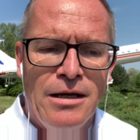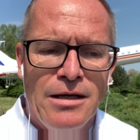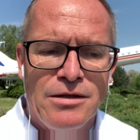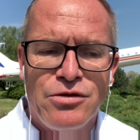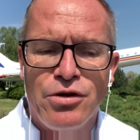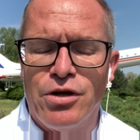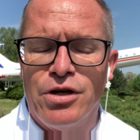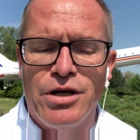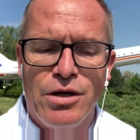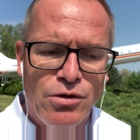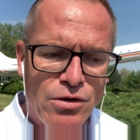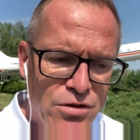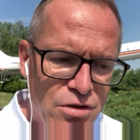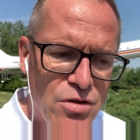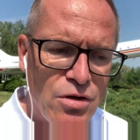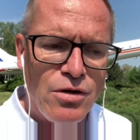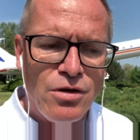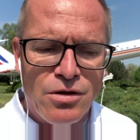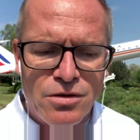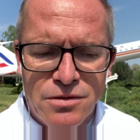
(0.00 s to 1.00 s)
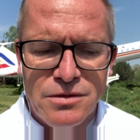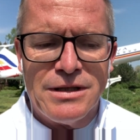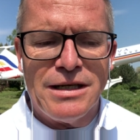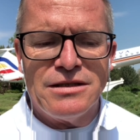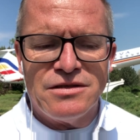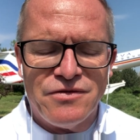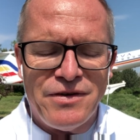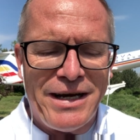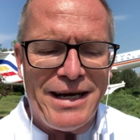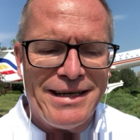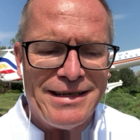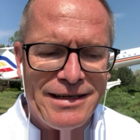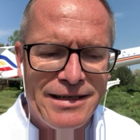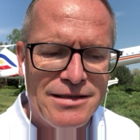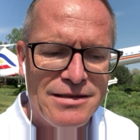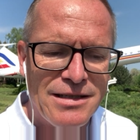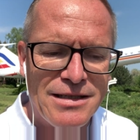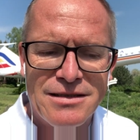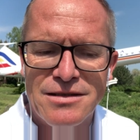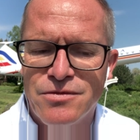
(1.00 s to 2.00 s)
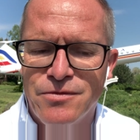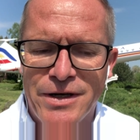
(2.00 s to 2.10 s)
Turkey also, that's fine, and it's